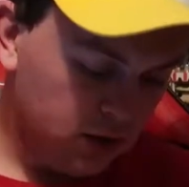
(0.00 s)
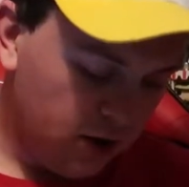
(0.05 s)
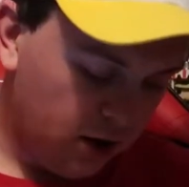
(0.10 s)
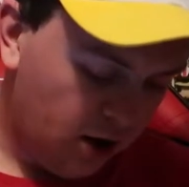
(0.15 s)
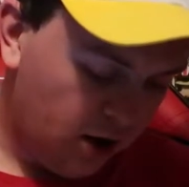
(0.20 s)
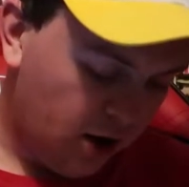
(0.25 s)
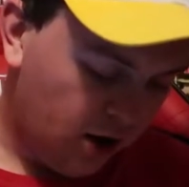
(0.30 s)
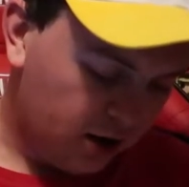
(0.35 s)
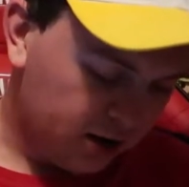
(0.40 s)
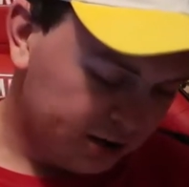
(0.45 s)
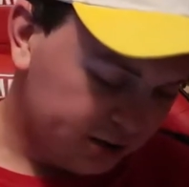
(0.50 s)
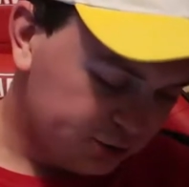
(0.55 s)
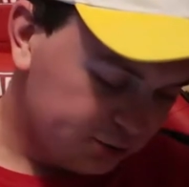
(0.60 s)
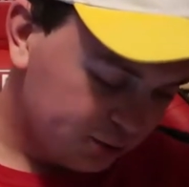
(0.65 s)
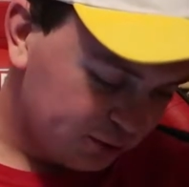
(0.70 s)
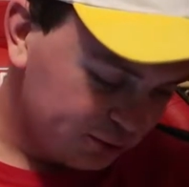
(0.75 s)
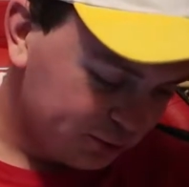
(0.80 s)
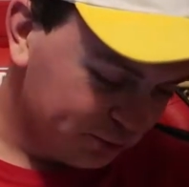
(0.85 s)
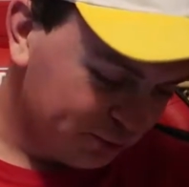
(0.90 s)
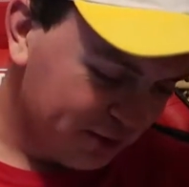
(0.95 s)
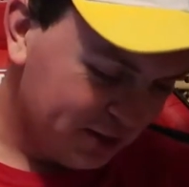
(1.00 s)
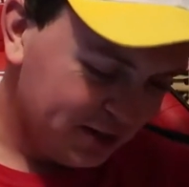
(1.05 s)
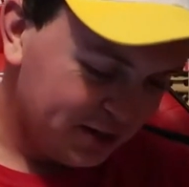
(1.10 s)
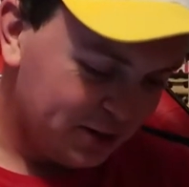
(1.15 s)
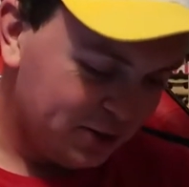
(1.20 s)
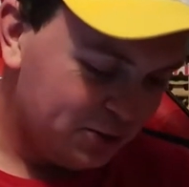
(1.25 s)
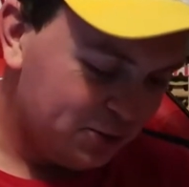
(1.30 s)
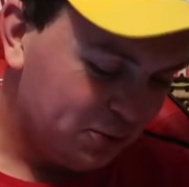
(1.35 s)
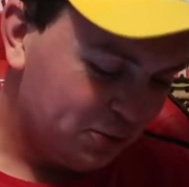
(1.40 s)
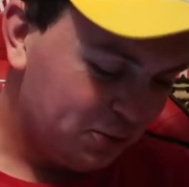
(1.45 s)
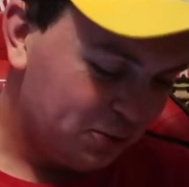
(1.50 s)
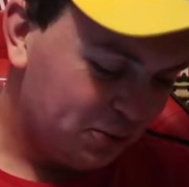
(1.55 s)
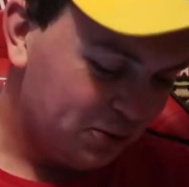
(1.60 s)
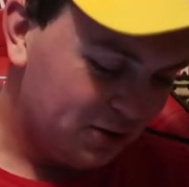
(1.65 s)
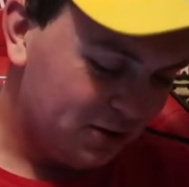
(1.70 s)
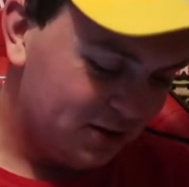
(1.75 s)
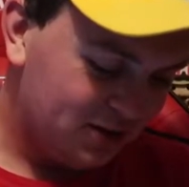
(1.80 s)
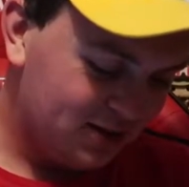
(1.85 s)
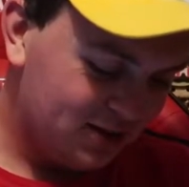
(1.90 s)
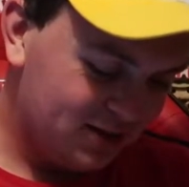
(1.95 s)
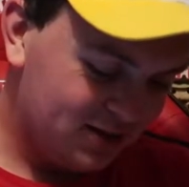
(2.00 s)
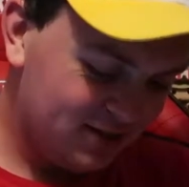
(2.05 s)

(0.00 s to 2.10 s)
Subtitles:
Oh, this one's really cool.